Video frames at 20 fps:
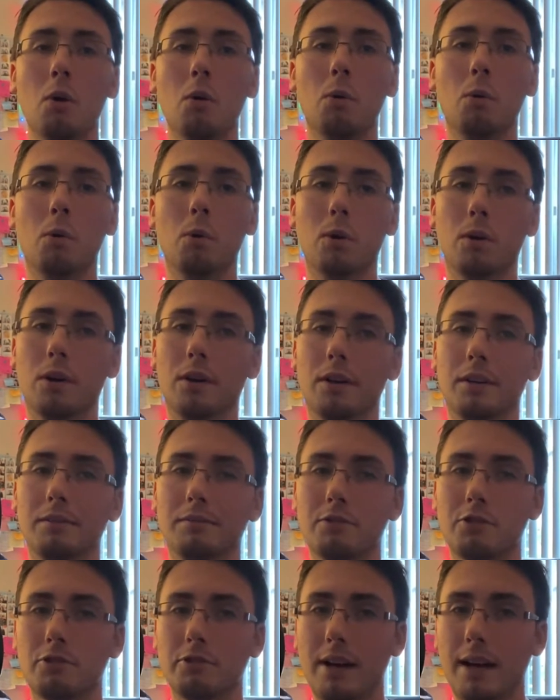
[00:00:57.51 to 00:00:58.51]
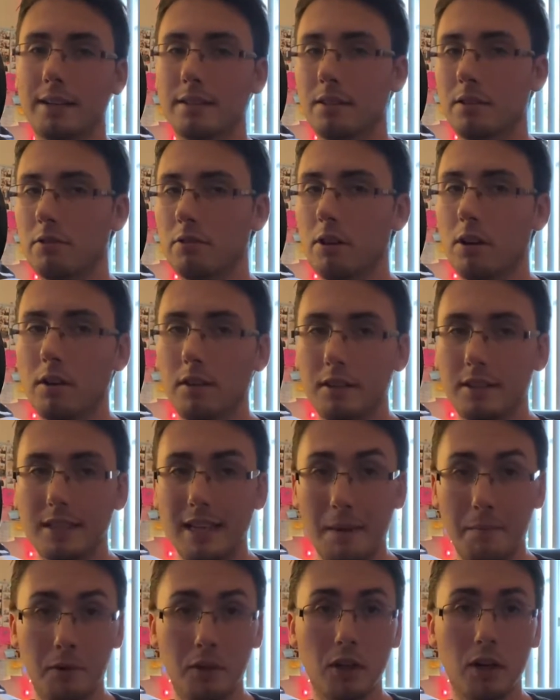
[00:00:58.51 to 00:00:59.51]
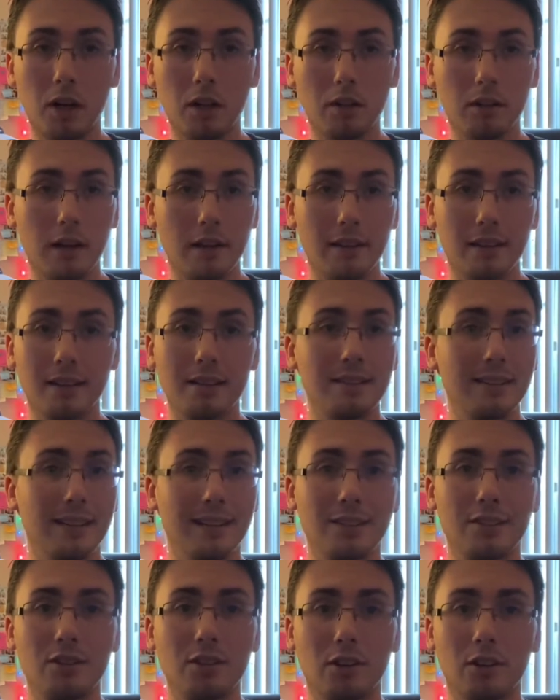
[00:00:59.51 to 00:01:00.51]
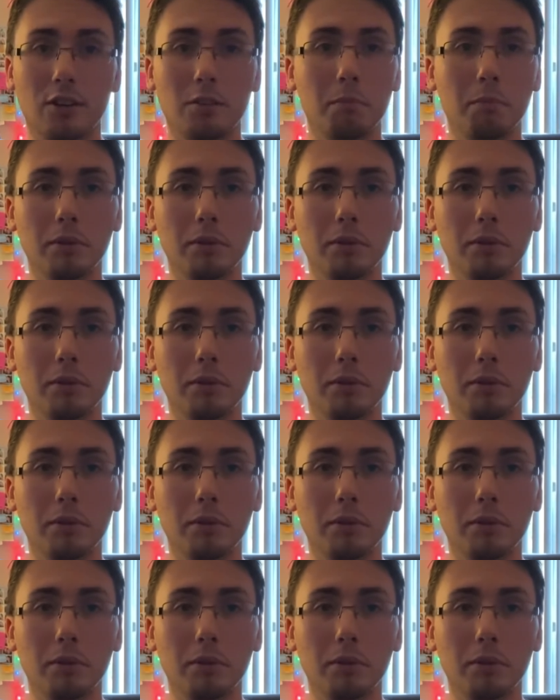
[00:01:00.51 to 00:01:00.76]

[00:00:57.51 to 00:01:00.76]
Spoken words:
or tracks that are all the same color. I think it's like a dark